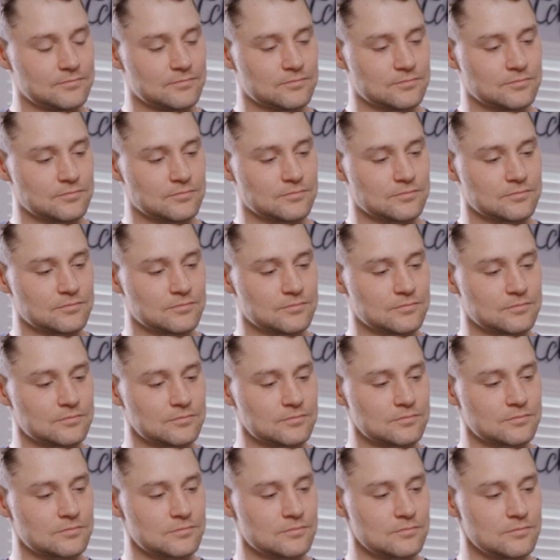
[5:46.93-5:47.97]

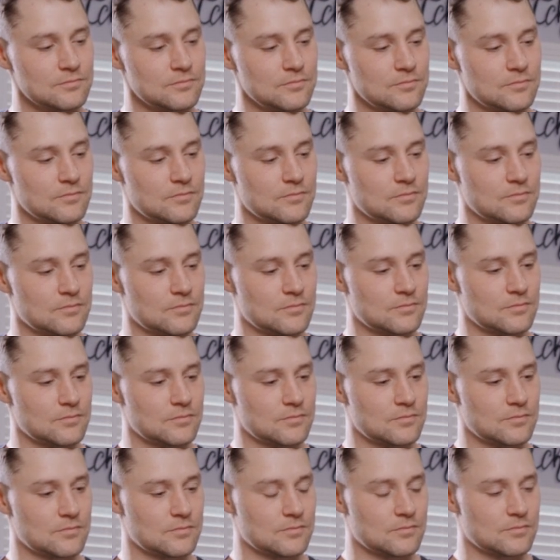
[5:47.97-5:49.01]

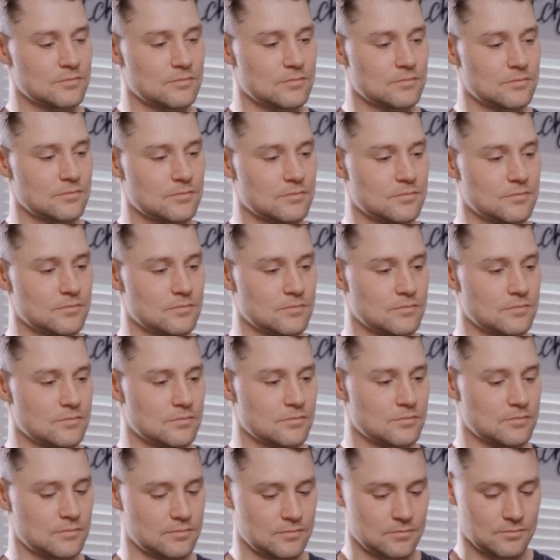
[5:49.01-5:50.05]

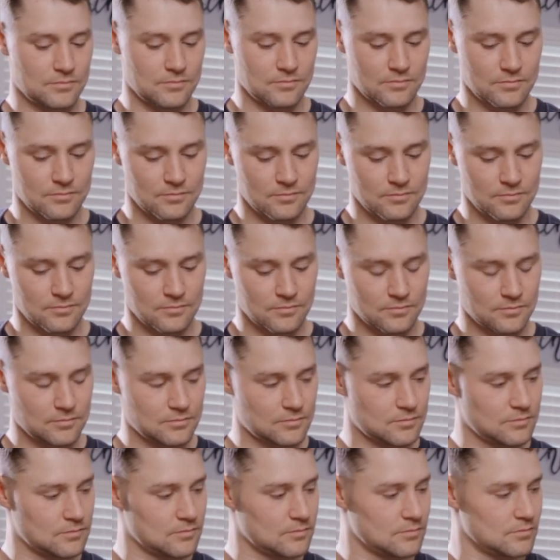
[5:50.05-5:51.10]

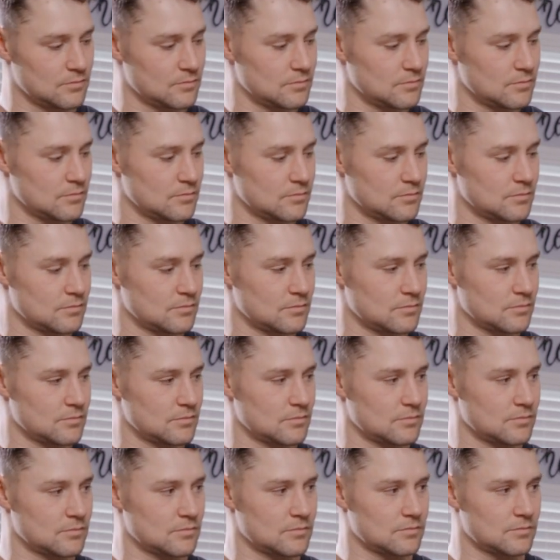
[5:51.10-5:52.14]

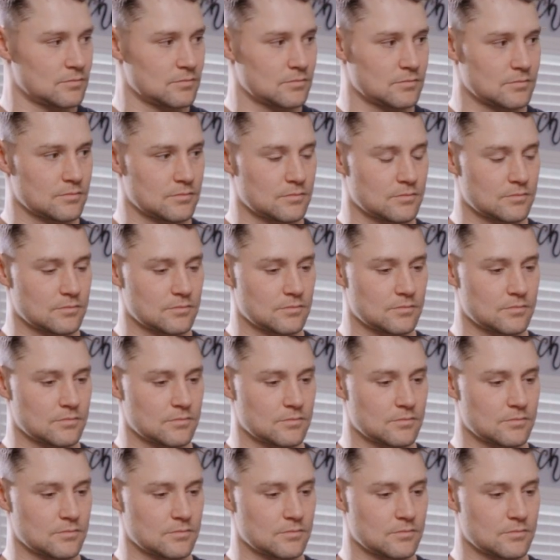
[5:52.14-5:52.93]
No words are spoken by the person on screen.